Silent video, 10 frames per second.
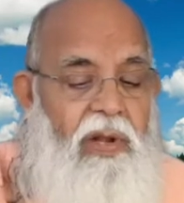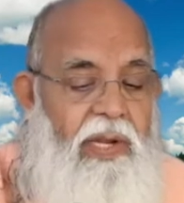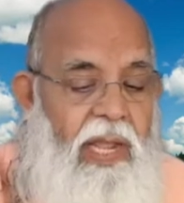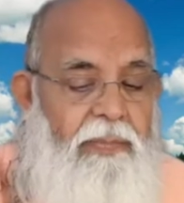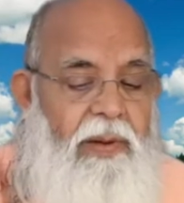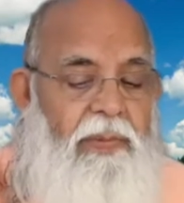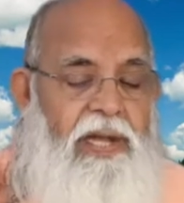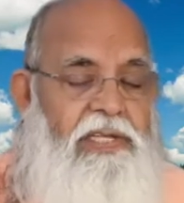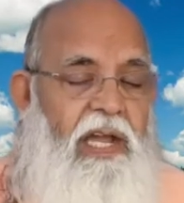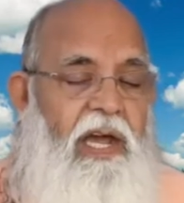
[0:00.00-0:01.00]
type of
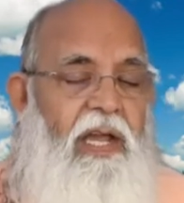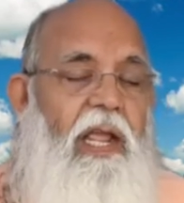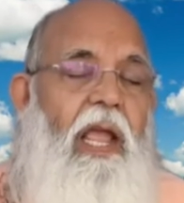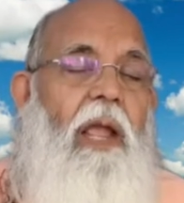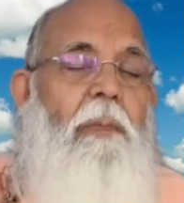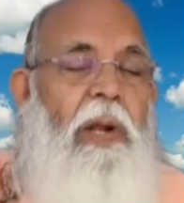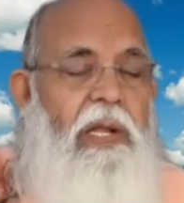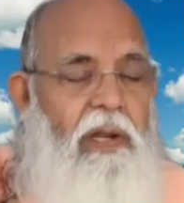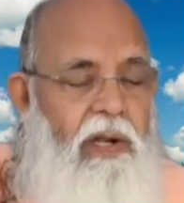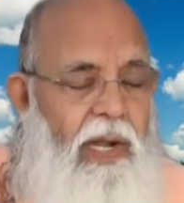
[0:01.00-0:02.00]
achar, a
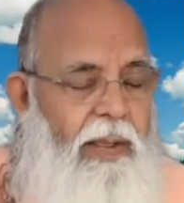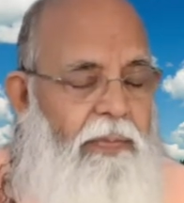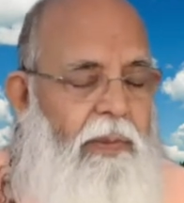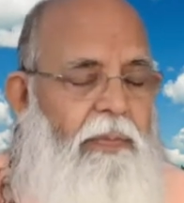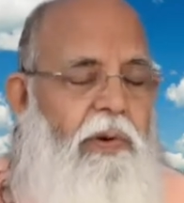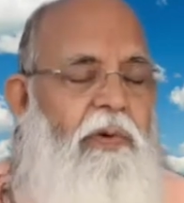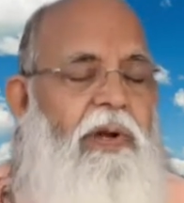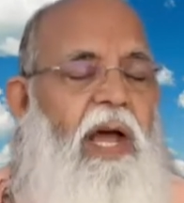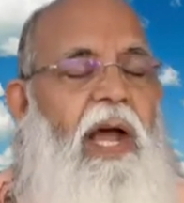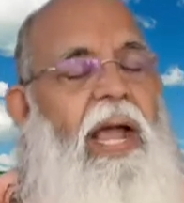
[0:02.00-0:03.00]
particular type of pakoda,
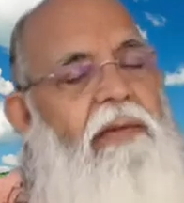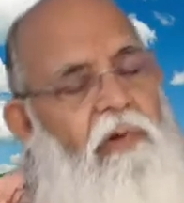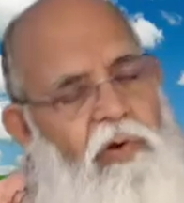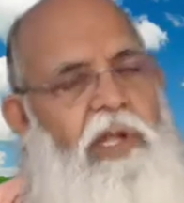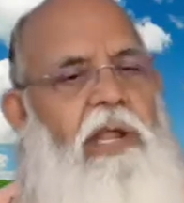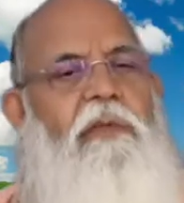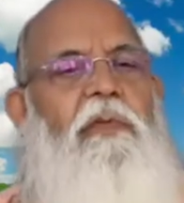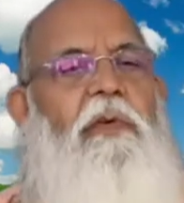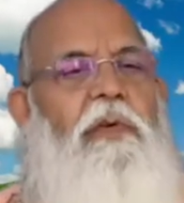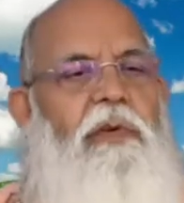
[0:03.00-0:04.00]
I won't take
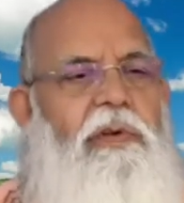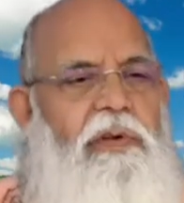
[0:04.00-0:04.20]
food.